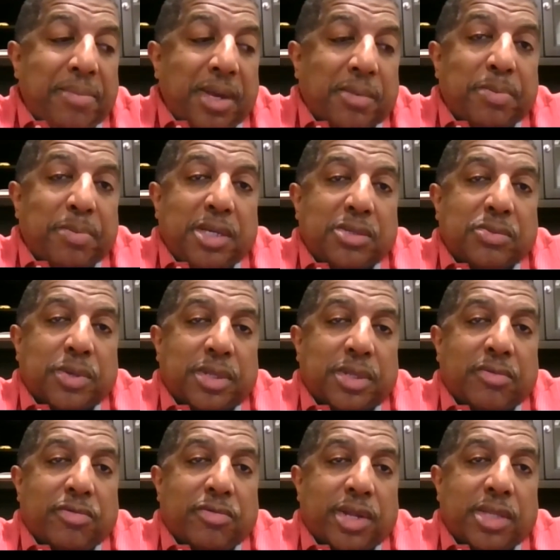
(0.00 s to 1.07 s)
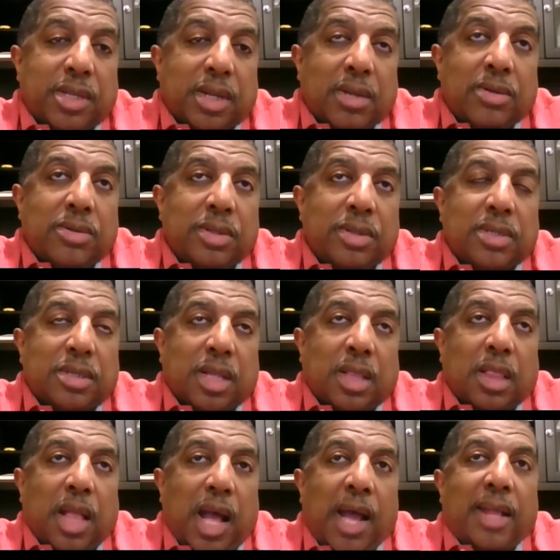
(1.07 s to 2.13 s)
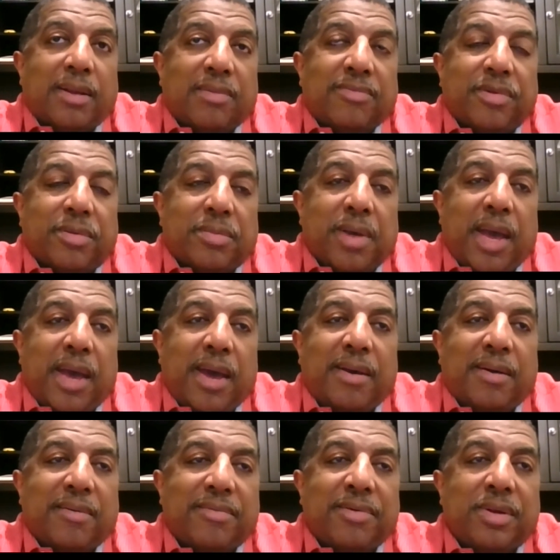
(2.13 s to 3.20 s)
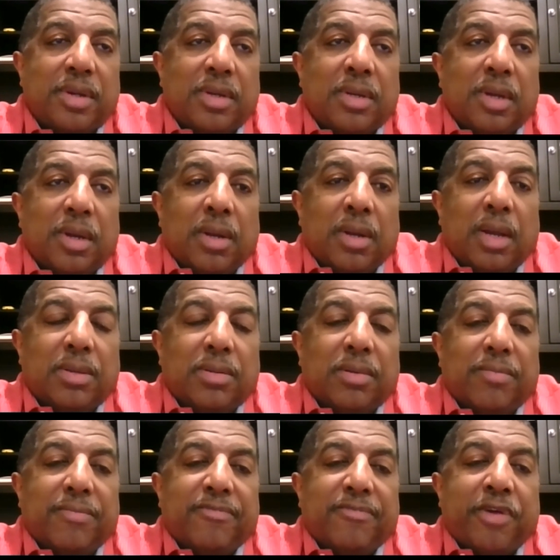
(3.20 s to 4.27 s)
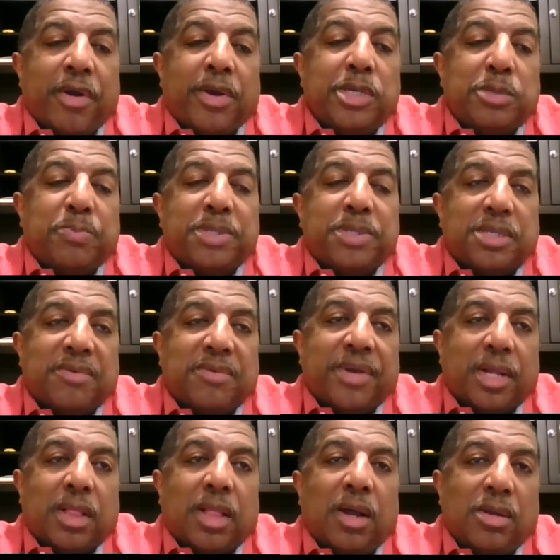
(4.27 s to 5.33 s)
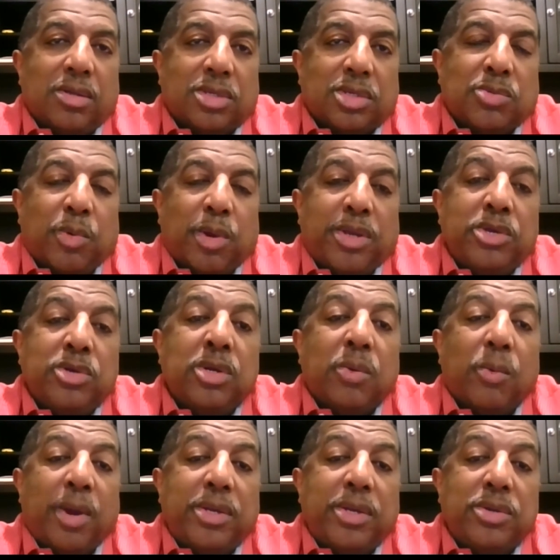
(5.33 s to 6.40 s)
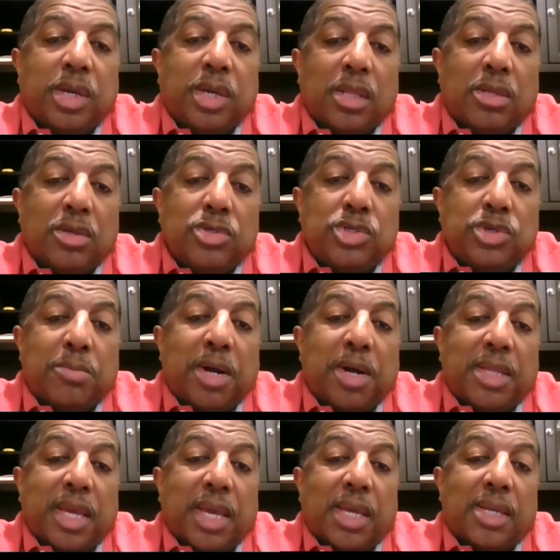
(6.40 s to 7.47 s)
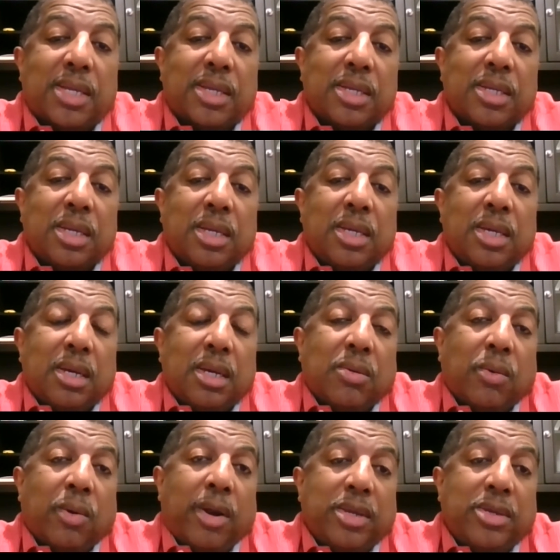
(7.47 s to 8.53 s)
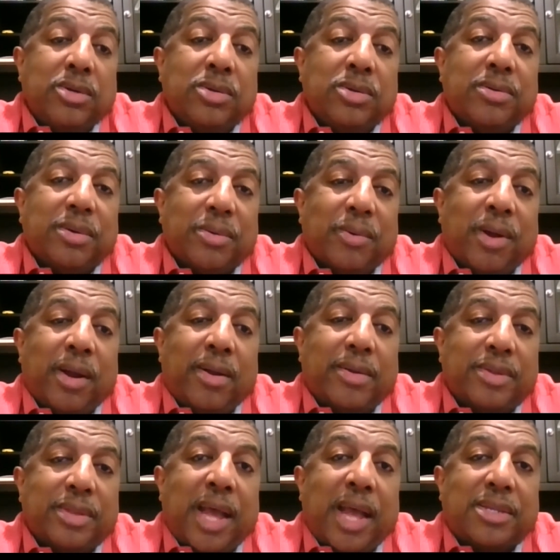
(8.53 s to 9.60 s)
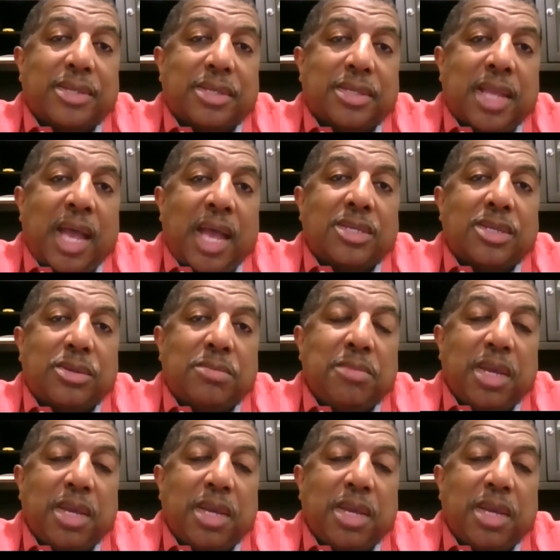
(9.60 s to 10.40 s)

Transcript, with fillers: big piece with the rent to own is a lot of them have very specific clauses where you can lose your money, where that's to